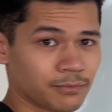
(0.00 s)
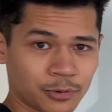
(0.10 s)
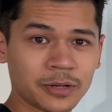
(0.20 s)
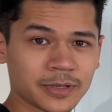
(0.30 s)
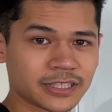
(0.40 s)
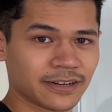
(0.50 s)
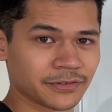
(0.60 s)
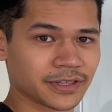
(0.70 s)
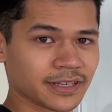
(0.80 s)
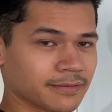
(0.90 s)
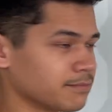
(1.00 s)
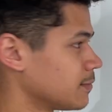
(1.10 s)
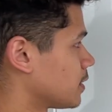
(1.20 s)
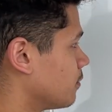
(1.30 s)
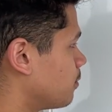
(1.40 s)
pretty much everything.
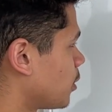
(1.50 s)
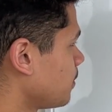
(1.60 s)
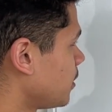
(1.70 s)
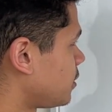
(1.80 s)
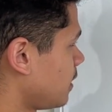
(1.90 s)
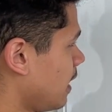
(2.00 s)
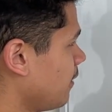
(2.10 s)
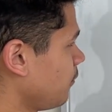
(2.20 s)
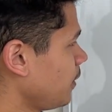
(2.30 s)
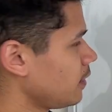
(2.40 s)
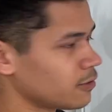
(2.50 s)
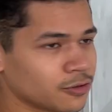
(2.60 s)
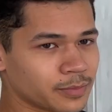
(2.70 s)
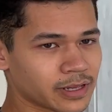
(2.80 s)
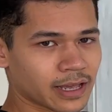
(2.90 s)
So pretty much every
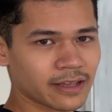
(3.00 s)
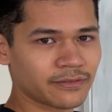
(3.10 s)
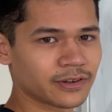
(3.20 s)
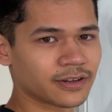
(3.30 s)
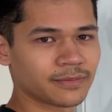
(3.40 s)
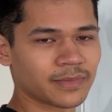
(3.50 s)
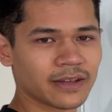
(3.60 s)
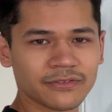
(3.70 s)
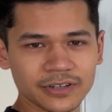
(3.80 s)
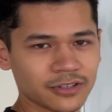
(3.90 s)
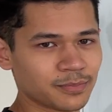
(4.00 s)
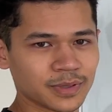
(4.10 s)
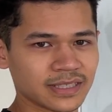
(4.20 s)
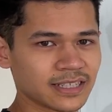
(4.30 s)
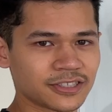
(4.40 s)
new behavior, every new
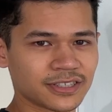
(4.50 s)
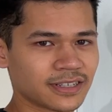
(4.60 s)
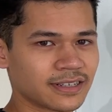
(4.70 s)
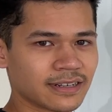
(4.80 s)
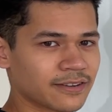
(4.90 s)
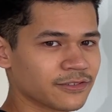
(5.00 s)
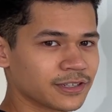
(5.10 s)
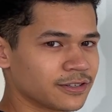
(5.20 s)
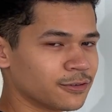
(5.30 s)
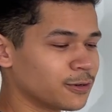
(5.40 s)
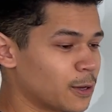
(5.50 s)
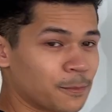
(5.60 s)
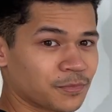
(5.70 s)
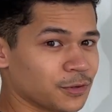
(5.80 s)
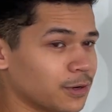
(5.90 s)
position, every new
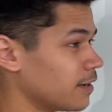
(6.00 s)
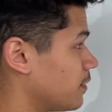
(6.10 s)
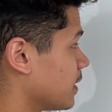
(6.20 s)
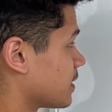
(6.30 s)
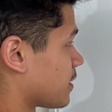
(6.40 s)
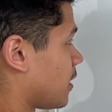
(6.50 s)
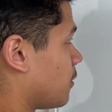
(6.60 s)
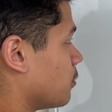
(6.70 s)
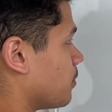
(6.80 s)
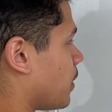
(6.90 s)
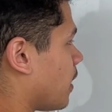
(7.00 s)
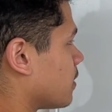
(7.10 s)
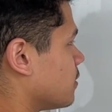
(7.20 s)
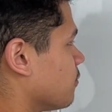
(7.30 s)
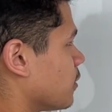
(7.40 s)
anything is taught with
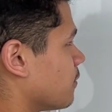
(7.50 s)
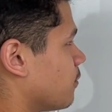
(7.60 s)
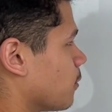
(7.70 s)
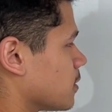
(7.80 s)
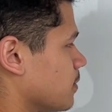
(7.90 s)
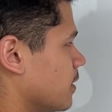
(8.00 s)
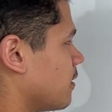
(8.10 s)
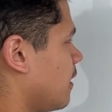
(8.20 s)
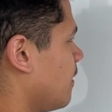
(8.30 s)
positive reinforcement.